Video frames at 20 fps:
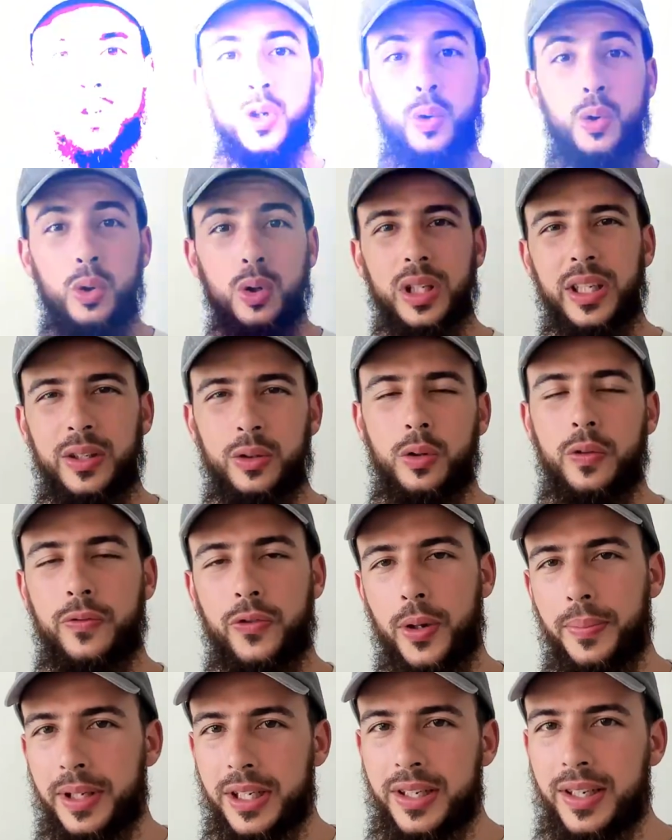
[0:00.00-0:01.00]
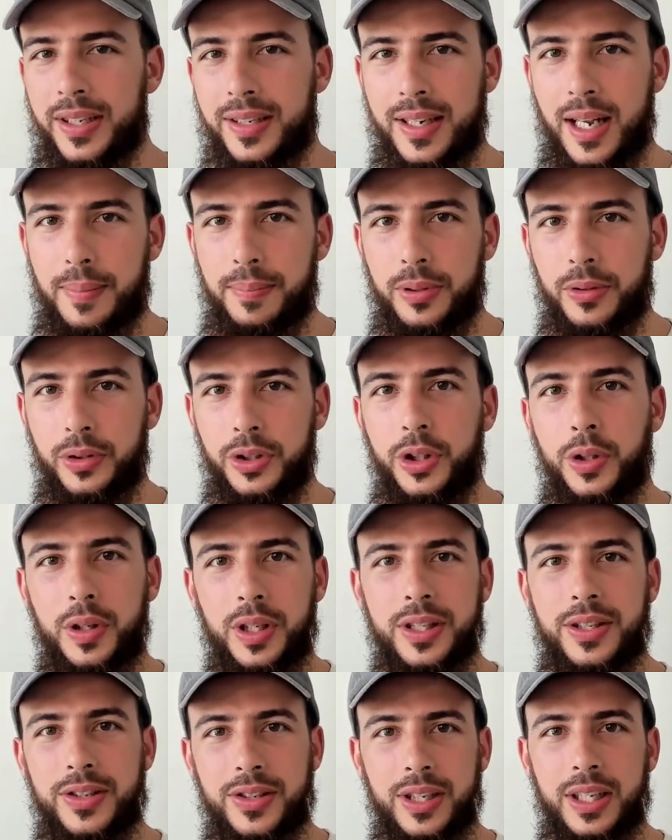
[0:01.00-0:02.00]
So all in all, from this example, you
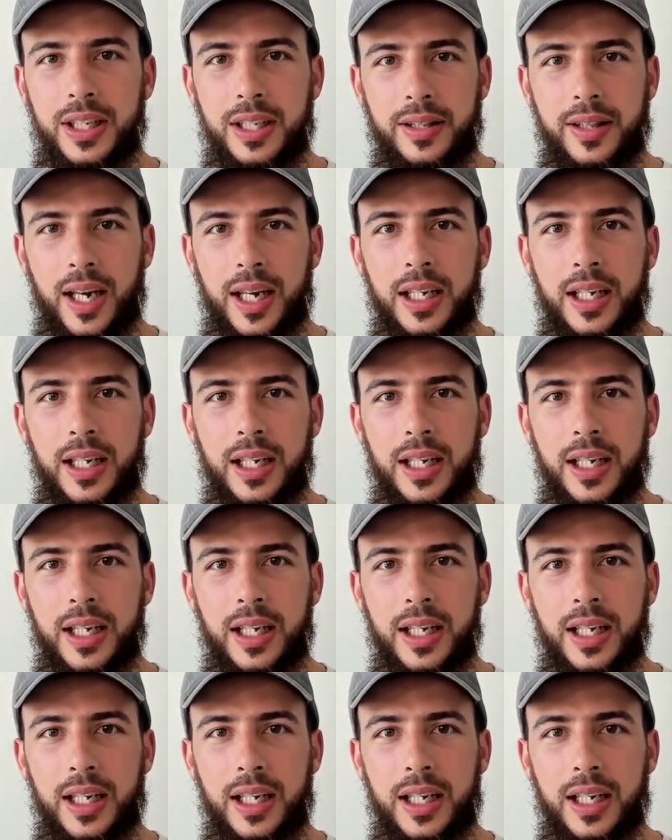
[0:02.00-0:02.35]
can see